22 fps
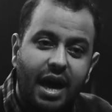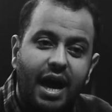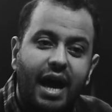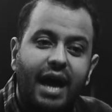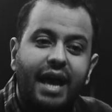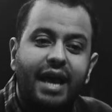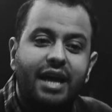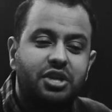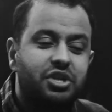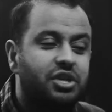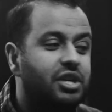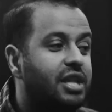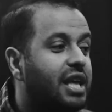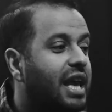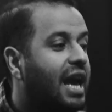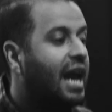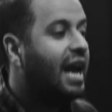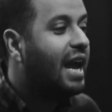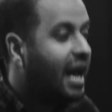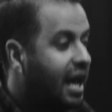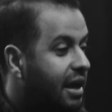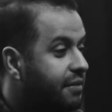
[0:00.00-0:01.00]
I actually
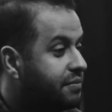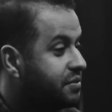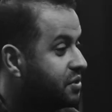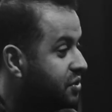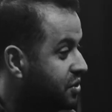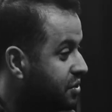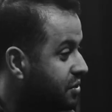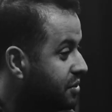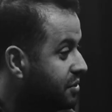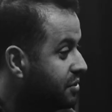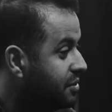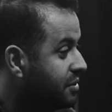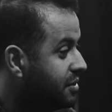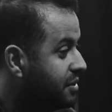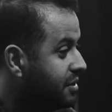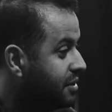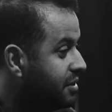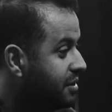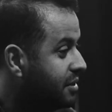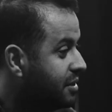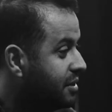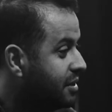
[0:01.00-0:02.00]
have to
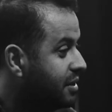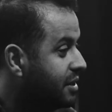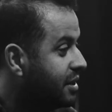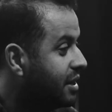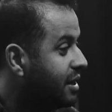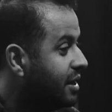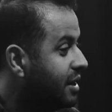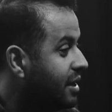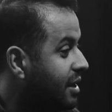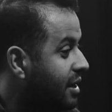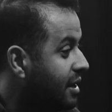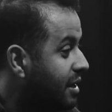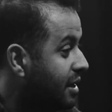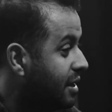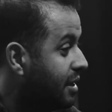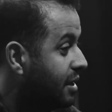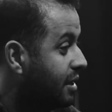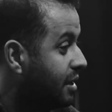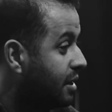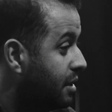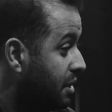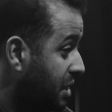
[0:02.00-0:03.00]

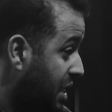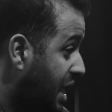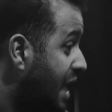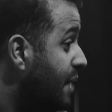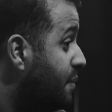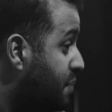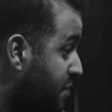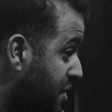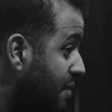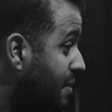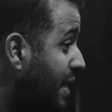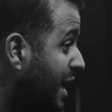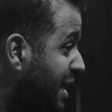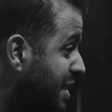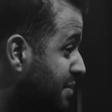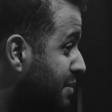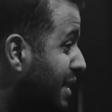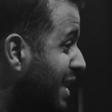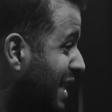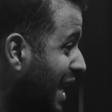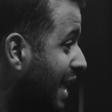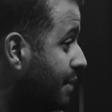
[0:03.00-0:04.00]
keep them as
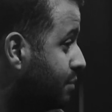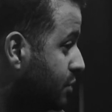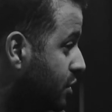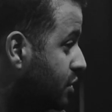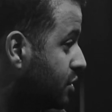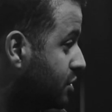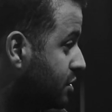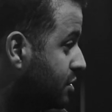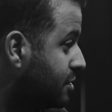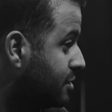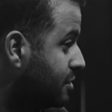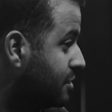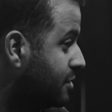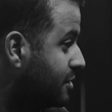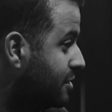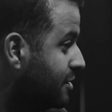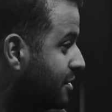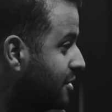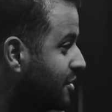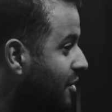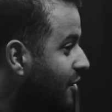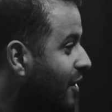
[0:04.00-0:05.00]
my neighbors.
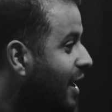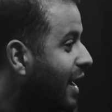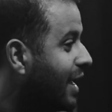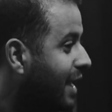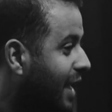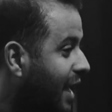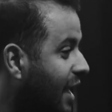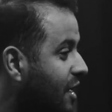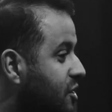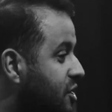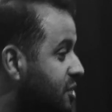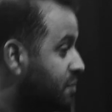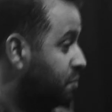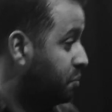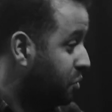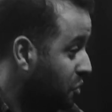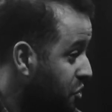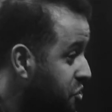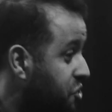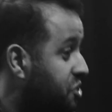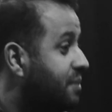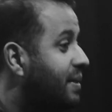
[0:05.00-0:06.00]
You know, I can't just
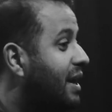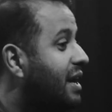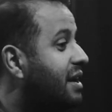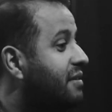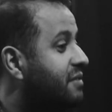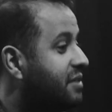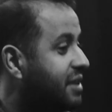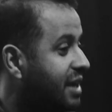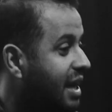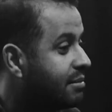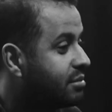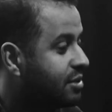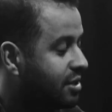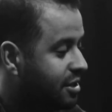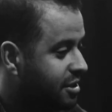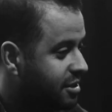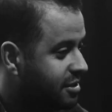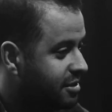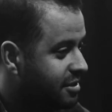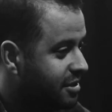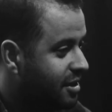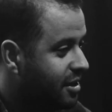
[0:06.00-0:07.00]
push them out of the
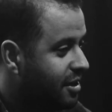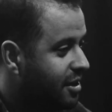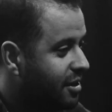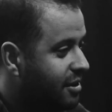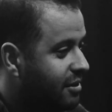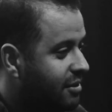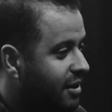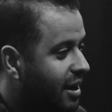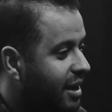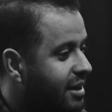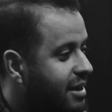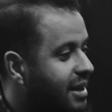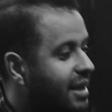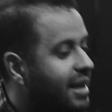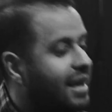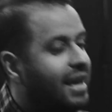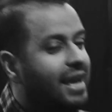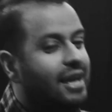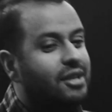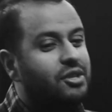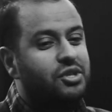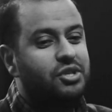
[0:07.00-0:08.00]
neighborhood, right?
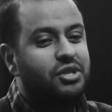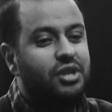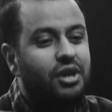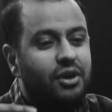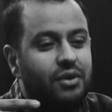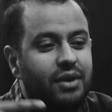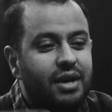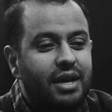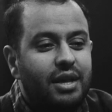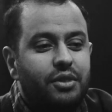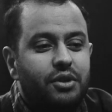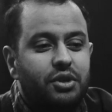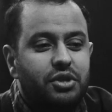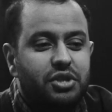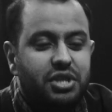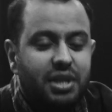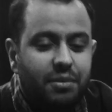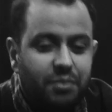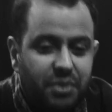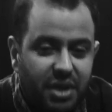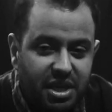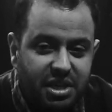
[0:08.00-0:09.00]
And so there's
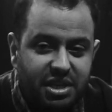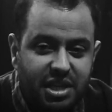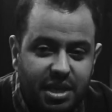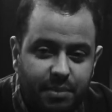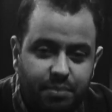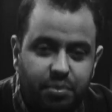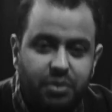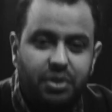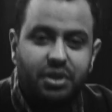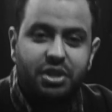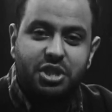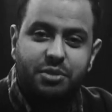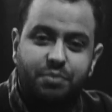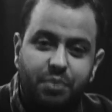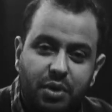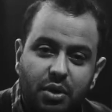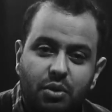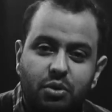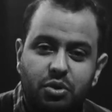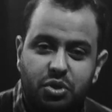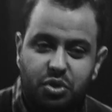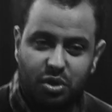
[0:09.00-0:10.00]
something deeply
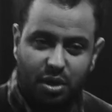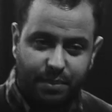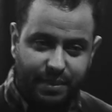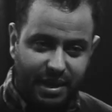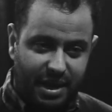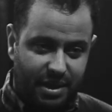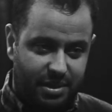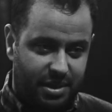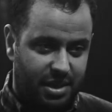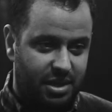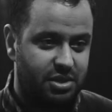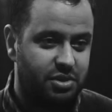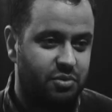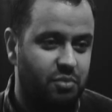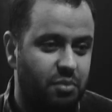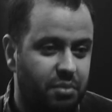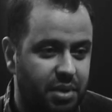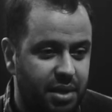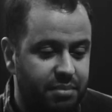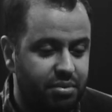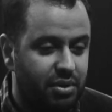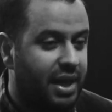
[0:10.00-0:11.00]
spiritual about this.
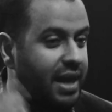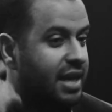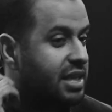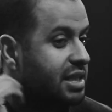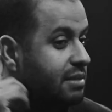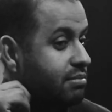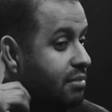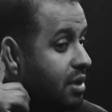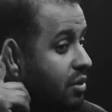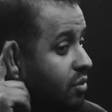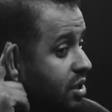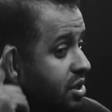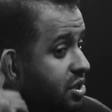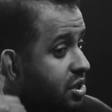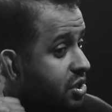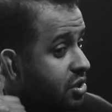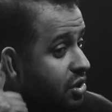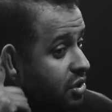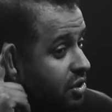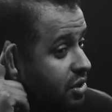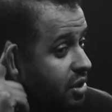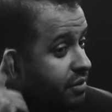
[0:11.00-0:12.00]
When people ask me, what's
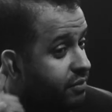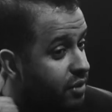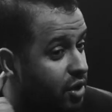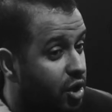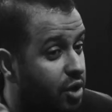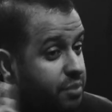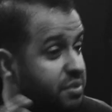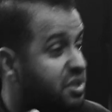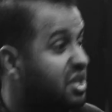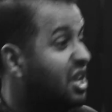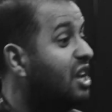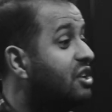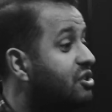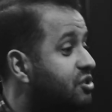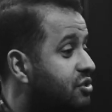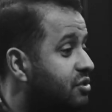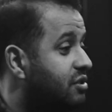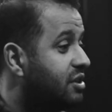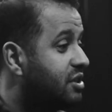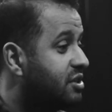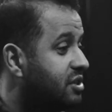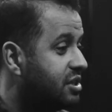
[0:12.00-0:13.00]
Circle of Hope's
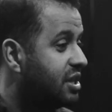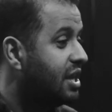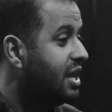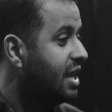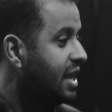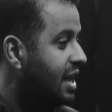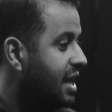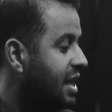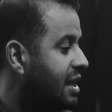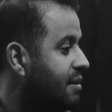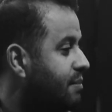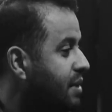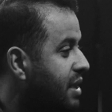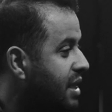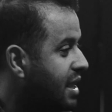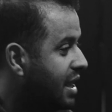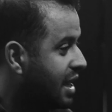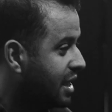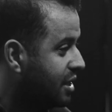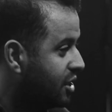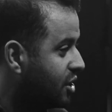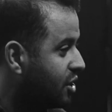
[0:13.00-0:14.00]
interest in
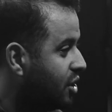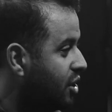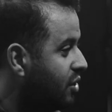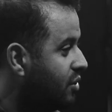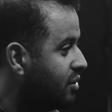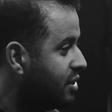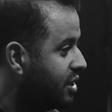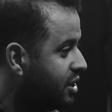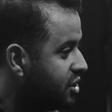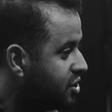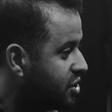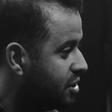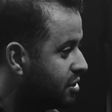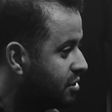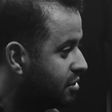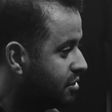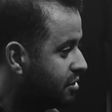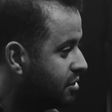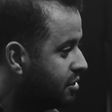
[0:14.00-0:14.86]
being in the coalition?